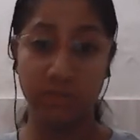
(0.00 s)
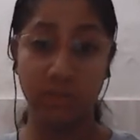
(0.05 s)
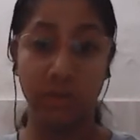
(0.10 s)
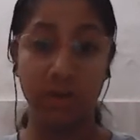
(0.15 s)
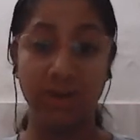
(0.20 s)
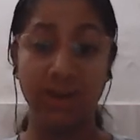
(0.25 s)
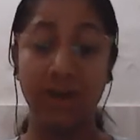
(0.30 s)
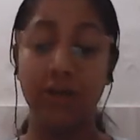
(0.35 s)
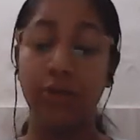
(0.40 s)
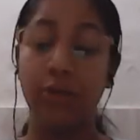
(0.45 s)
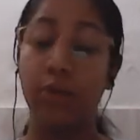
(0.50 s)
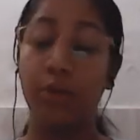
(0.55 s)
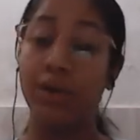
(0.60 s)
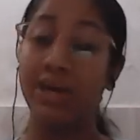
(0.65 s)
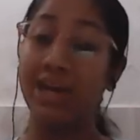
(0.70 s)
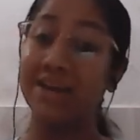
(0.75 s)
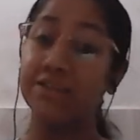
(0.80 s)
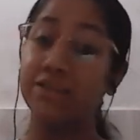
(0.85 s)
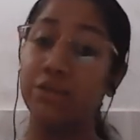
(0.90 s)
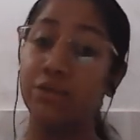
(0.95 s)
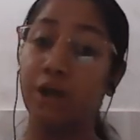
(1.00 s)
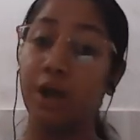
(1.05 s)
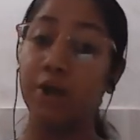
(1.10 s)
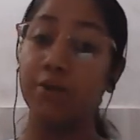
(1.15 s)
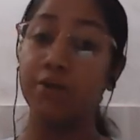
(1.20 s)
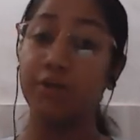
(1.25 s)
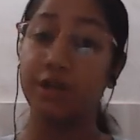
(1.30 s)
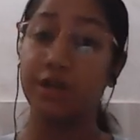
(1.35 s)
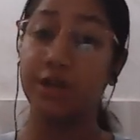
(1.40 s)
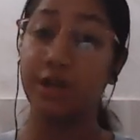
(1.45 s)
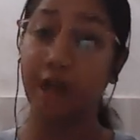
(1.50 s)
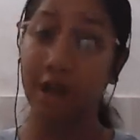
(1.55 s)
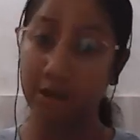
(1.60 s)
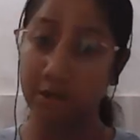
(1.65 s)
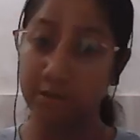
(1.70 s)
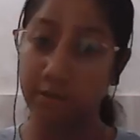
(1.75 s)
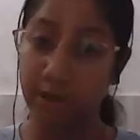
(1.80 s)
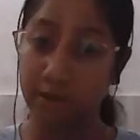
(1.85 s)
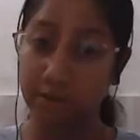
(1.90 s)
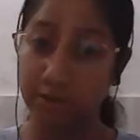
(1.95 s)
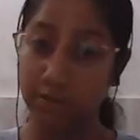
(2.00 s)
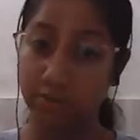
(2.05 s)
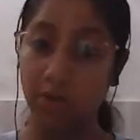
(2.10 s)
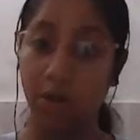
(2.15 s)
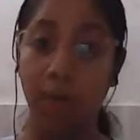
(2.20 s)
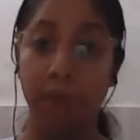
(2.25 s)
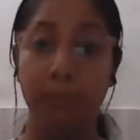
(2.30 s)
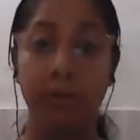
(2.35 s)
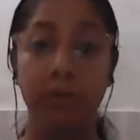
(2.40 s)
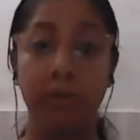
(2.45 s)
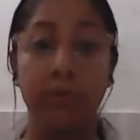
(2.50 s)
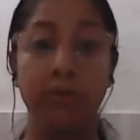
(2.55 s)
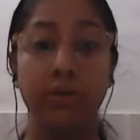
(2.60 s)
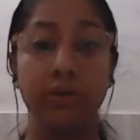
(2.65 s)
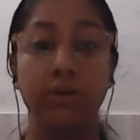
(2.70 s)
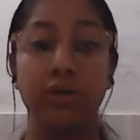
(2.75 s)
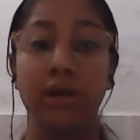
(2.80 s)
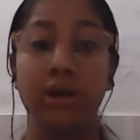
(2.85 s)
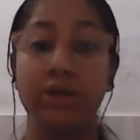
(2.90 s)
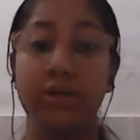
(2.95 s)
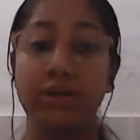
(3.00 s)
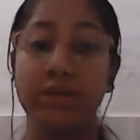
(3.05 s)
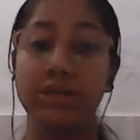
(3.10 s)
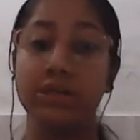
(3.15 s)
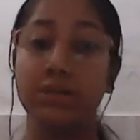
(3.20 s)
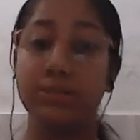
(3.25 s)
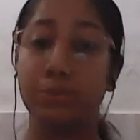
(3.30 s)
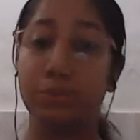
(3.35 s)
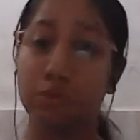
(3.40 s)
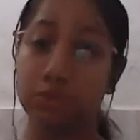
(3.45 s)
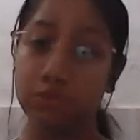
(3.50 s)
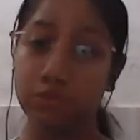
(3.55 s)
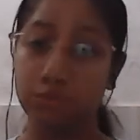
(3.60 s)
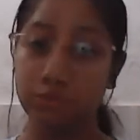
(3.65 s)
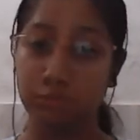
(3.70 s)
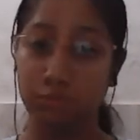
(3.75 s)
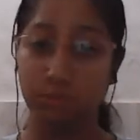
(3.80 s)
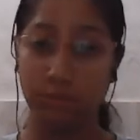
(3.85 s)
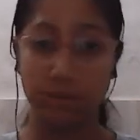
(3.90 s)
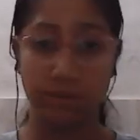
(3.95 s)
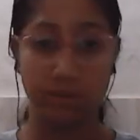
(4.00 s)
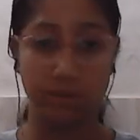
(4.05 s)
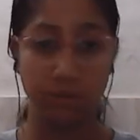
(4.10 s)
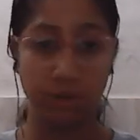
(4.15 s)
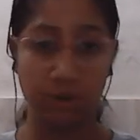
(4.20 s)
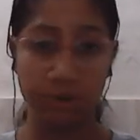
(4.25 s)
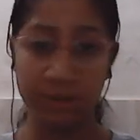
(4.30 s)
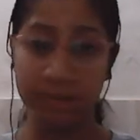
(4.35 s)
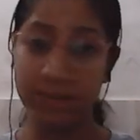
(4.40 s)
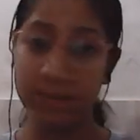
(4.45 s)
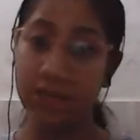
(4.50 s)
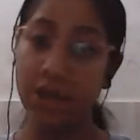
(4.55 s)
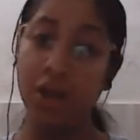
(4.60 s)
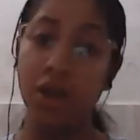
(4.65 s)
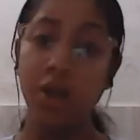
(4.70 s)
what has your country done about the topic, what are your country supposed to do about the topic.